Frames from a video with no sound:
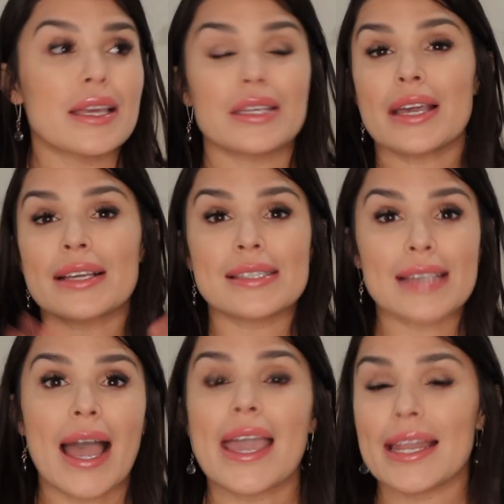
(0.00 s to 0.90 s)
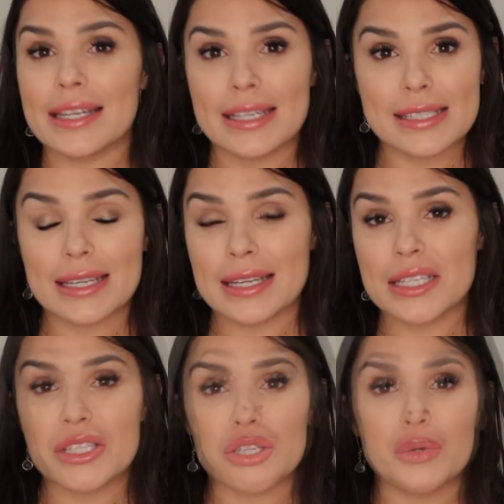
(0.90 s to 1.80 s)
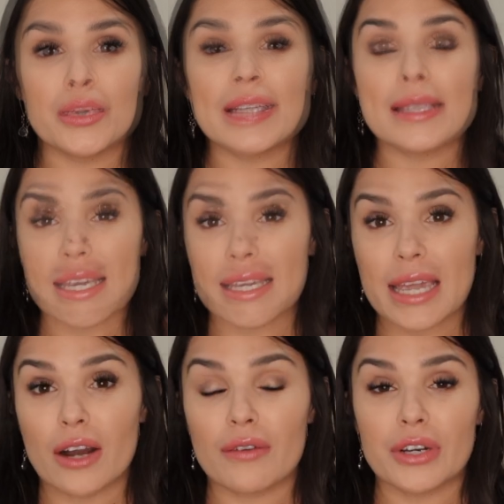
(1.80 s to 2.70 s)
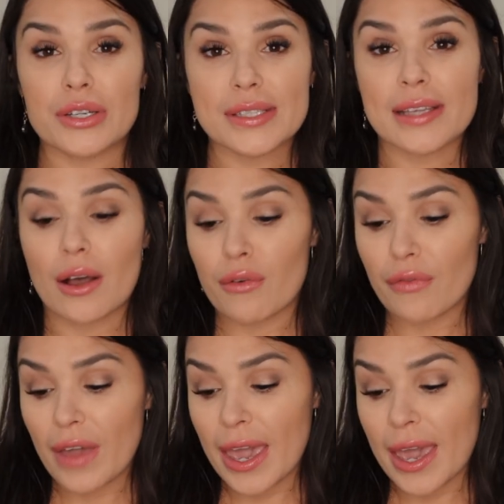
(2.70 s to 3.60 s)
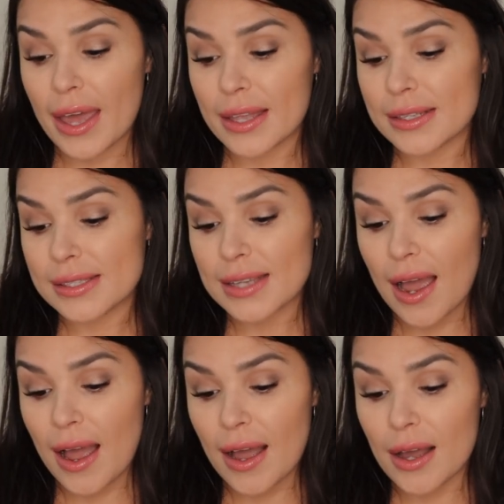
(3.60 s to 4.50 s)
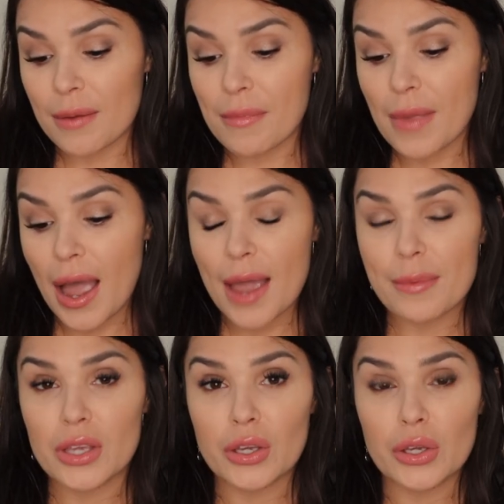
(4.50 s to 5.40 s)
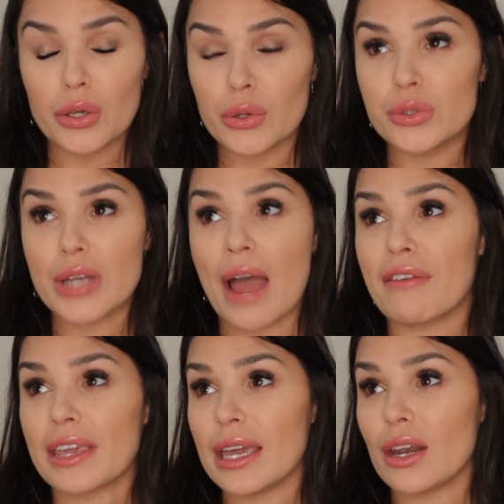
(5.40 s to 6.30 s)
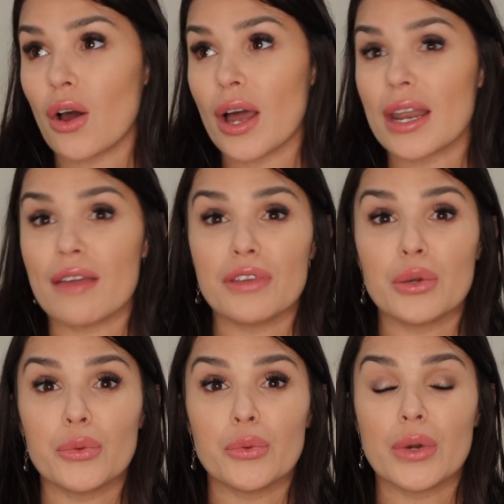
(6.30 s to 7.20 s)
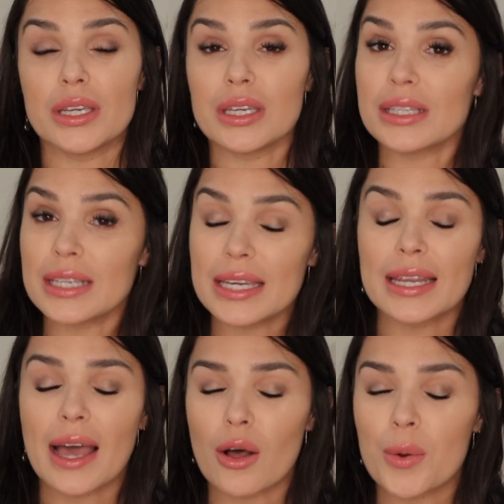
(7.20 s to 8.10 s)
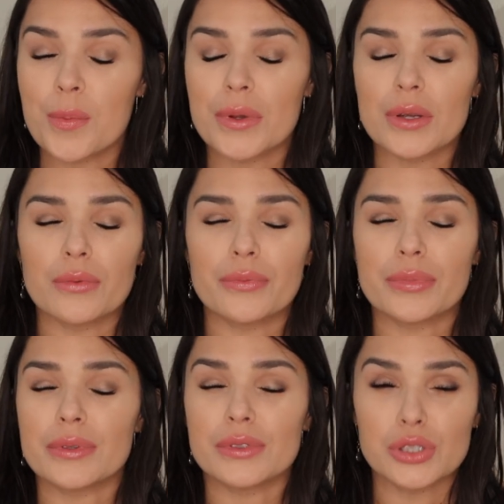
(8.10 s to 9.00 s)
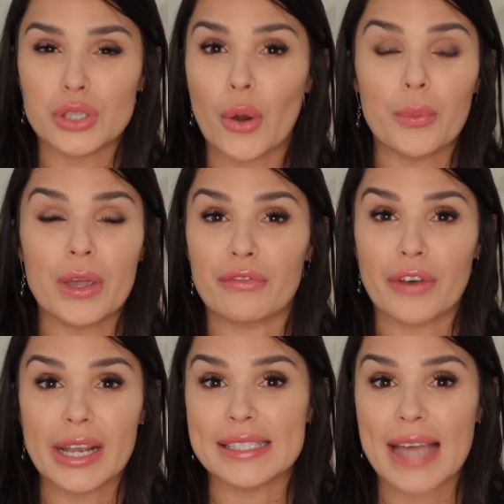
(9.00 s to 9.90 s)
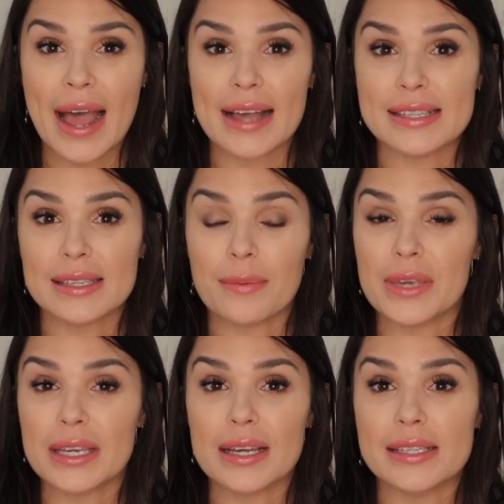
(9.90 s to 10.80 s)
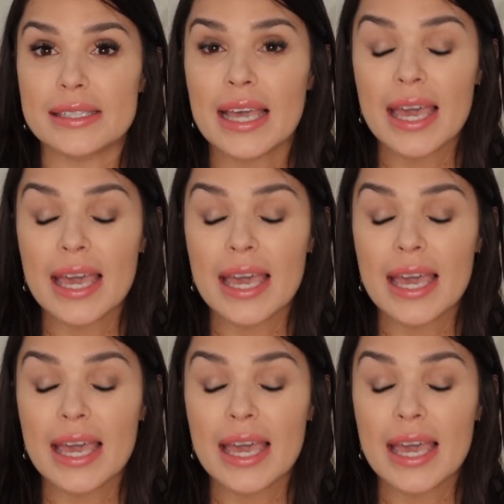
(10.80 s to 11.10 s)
Anxiety doesn't need to take care of yourself. And I'm a huge advocate on, if you need help, don't be afraid to ask, because